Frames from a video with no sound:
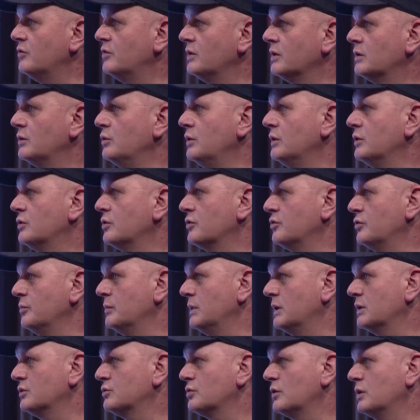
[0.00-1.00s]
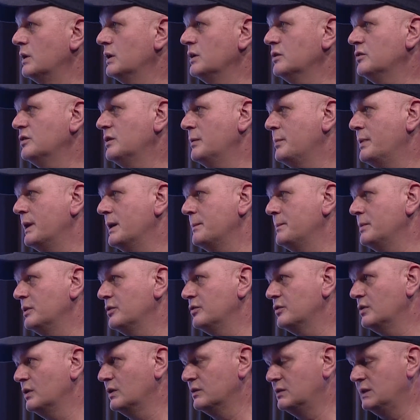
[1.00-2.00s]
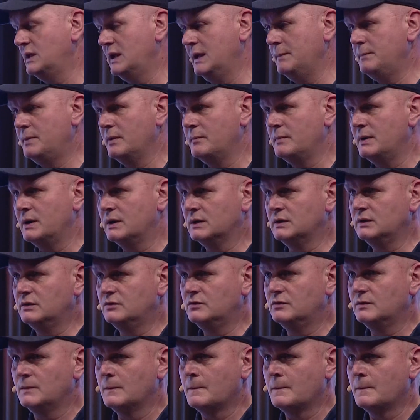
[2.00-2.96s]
including consumer electronics, department stores, and hypermarkets.